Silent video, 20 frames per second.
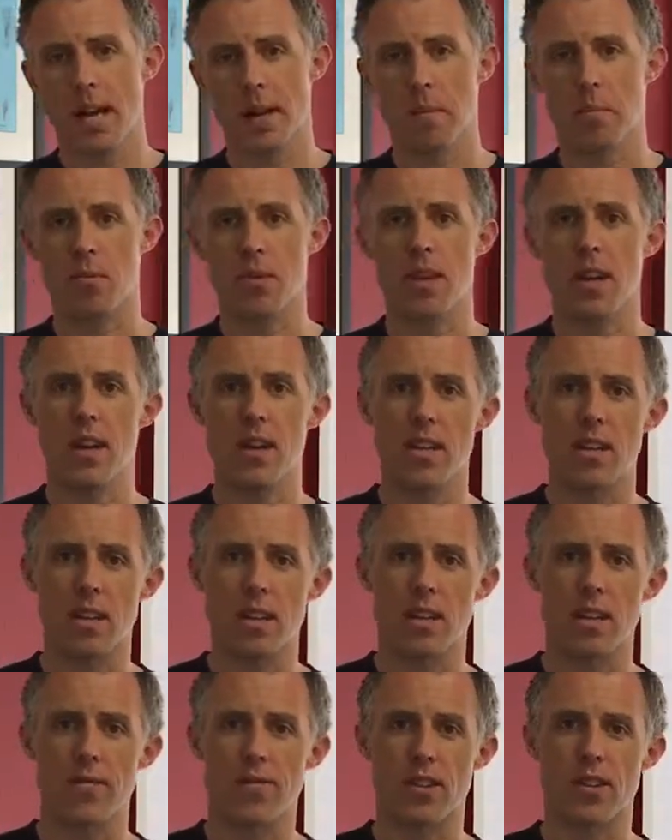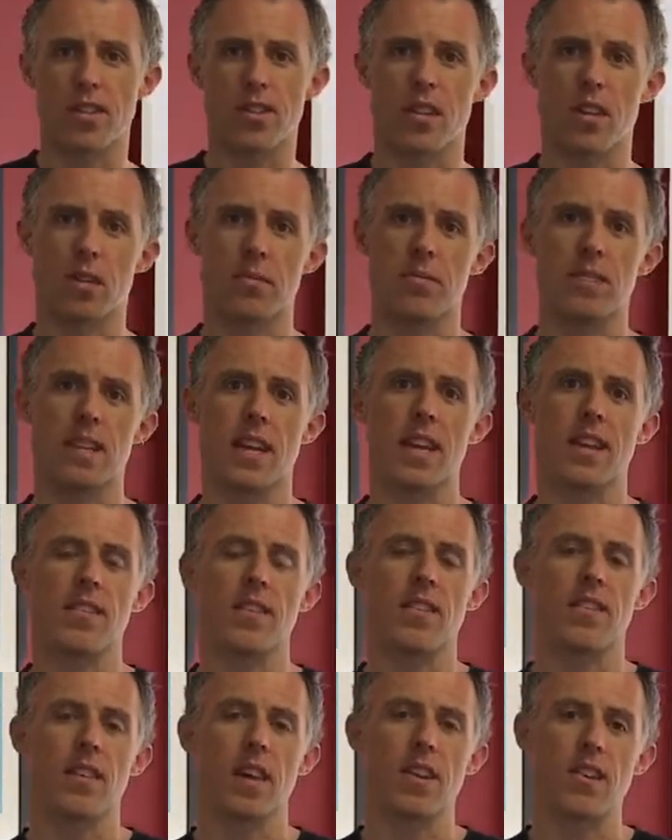to breathe in different
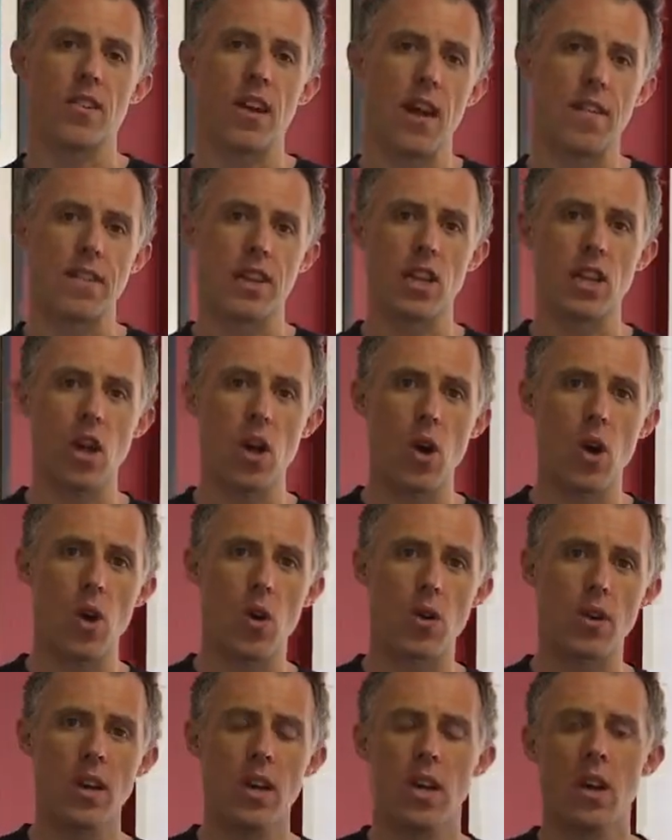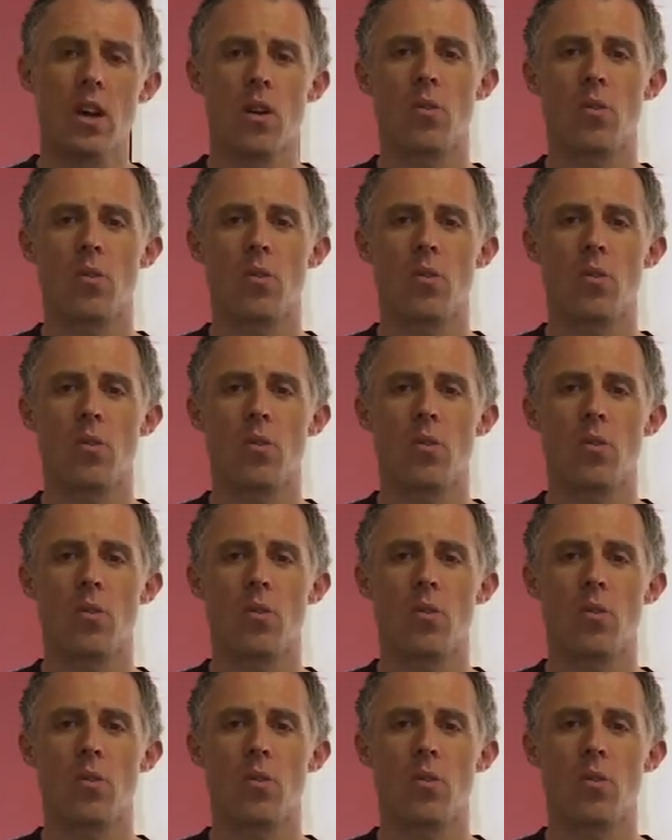circumstances, under heavy load,